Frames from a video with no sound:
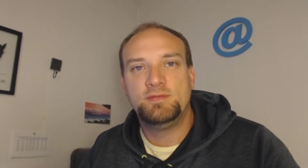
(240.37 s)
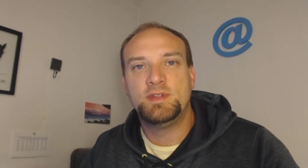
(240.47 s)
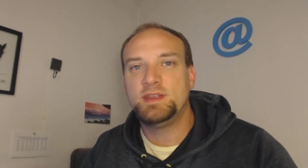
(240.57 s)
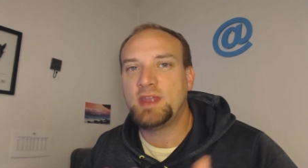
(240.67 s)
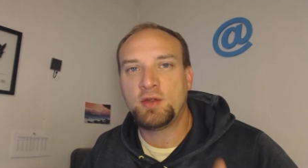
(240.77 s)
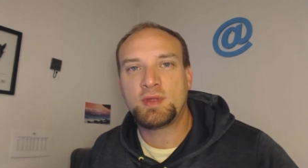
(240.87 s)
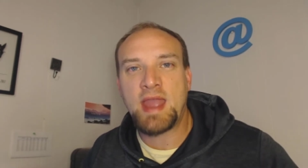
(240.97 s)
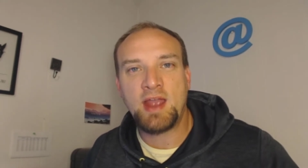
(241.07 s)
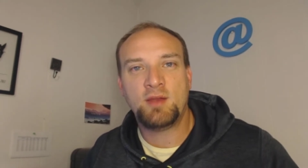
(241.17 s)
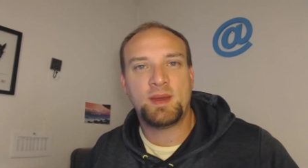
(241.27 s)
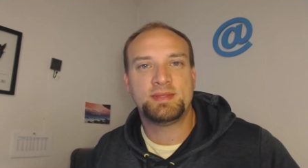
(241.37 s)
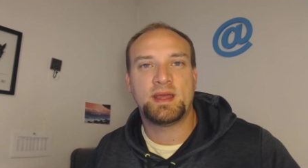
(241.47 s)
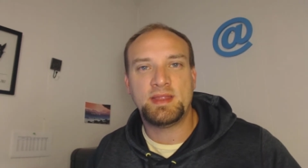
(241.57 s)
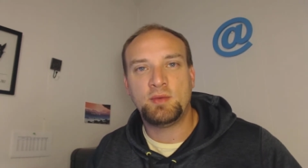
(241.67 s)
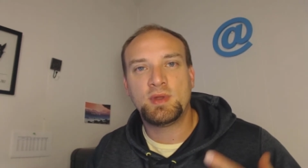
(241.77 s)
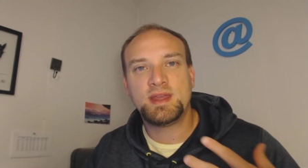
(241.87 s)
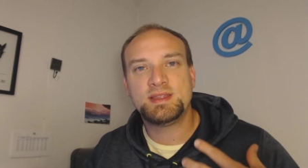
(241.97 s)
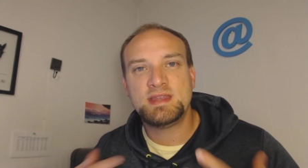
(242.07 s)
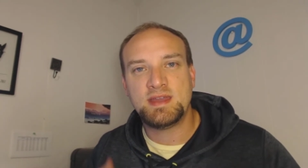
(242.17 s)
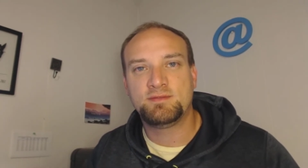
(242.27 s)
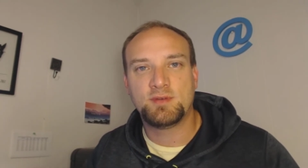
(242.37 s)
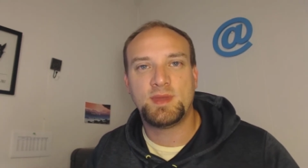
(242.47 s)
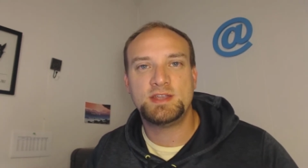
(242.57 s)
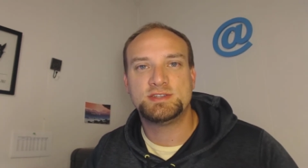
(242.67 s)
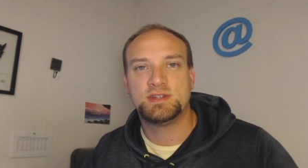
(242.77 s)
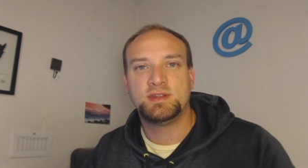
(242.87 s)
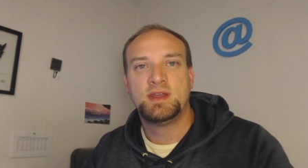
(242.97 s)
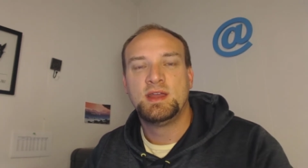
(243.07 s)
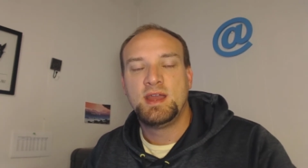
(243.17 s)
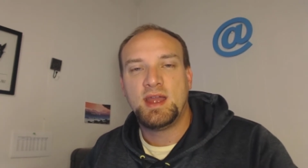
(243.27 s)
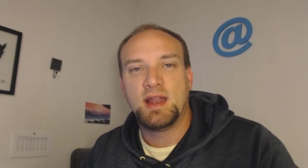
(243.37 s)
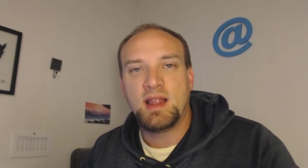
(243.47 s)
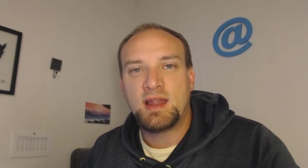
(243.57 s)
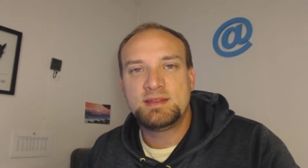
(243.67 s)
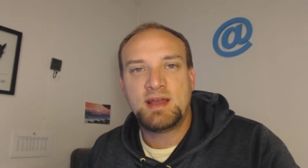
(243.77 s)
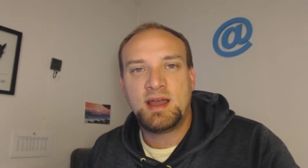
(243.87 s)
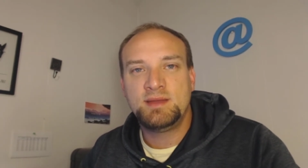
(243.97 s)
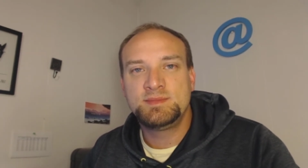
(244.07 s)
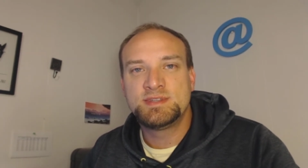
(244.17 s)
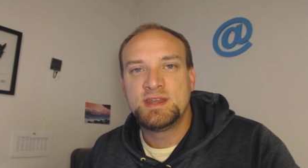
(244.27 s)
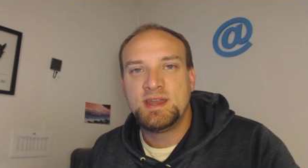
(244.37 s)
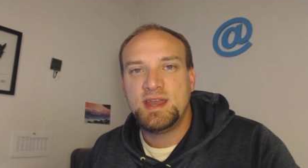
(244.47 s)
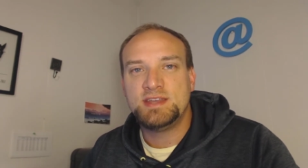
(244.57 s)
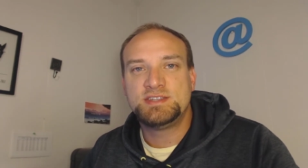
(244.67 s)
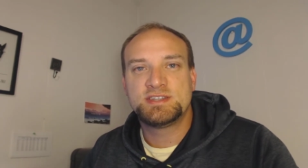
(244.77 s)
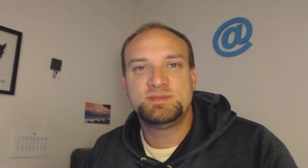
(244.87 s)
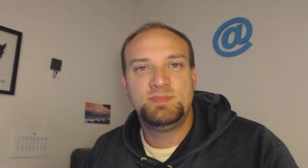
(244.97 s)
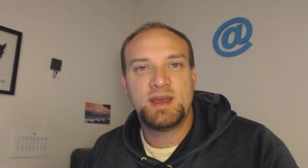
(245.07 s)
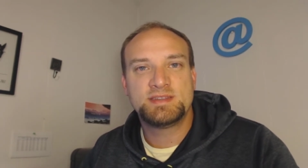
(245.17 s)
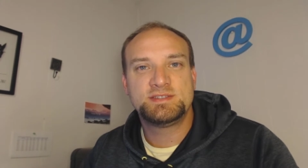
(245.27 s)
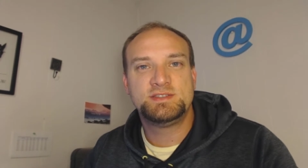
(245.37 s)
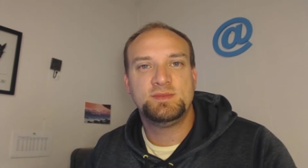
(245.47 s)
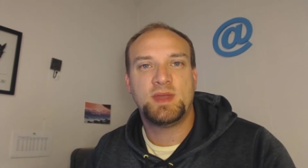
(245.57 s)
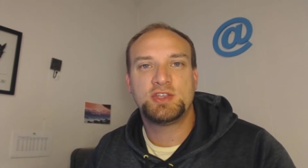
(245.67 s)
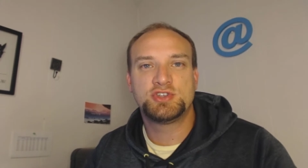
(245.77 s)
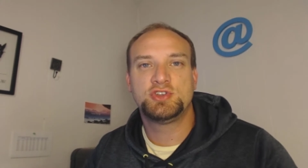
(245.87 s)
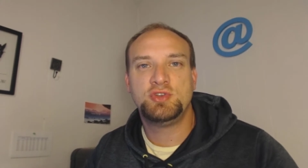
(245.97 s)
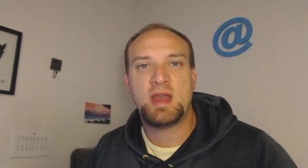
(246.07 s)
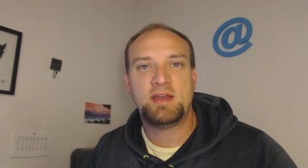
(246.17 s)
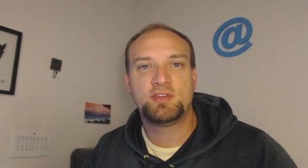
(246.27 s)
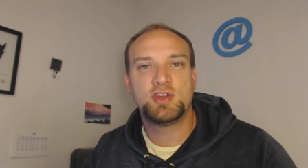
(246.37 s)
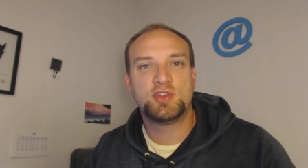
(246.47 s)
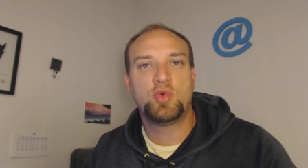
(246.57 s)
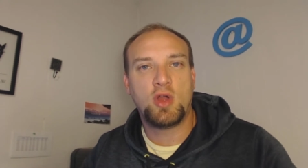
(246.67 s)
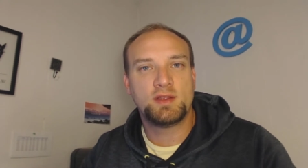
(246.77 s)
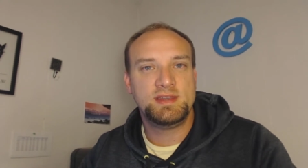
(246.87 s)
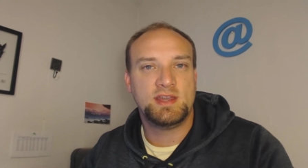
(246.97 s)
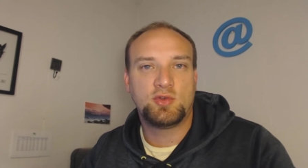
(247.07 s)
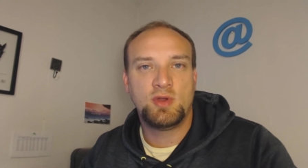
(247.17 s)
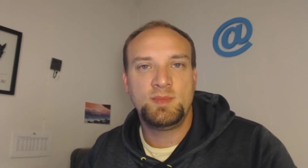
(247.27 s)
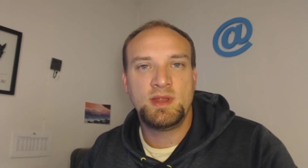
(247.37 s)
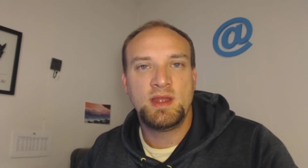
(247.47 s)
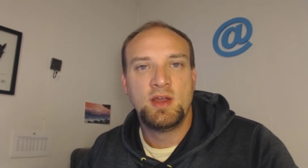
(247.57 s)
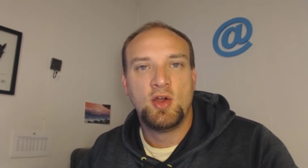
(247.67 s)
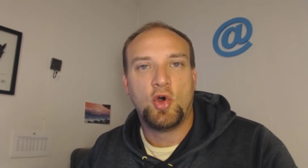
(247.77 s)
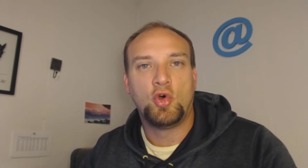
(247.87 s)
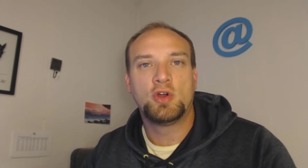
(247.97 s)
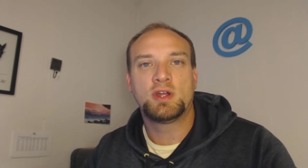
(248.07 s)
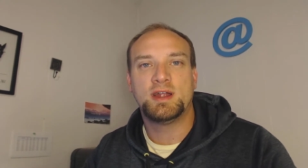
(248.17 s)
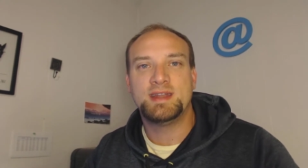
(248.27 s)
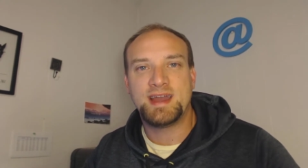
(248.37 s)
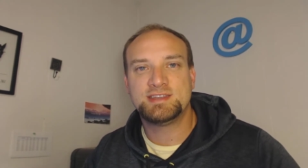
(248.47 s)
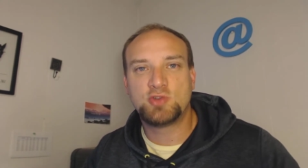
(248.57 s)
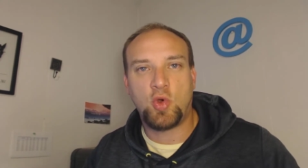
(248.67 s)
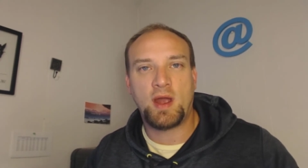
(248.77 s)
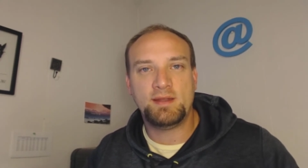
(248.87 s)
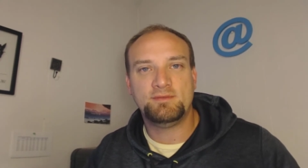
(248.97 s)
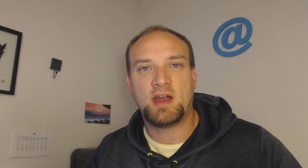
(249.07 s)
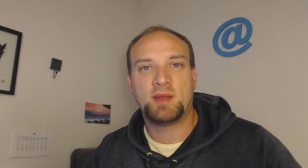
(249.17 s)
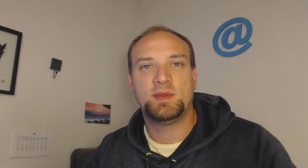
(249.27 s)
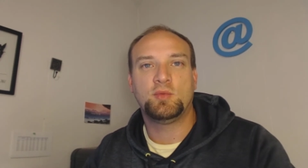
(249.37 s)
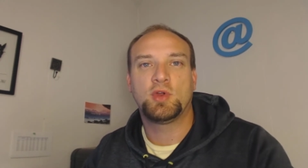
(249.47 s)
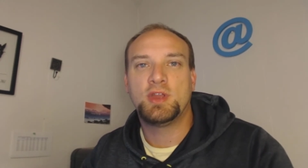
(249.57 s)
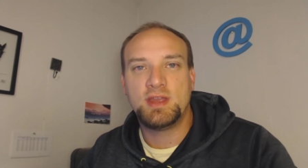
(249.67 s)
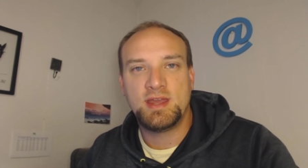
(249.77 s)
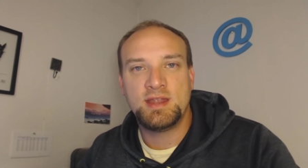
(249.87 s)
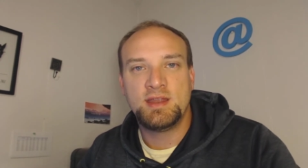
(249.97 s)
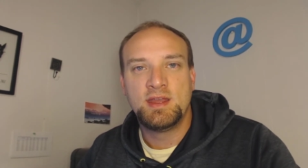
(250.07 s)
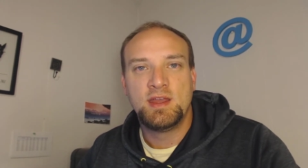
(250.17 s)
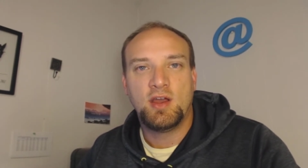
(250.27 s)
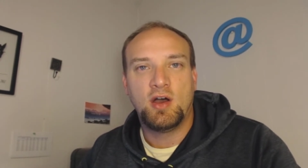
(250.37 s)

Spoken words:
move. They don't care about that. They want to get the information. And a lot of times, it's just best to make sure you have good quality equipment or a nice quiet environment where you can get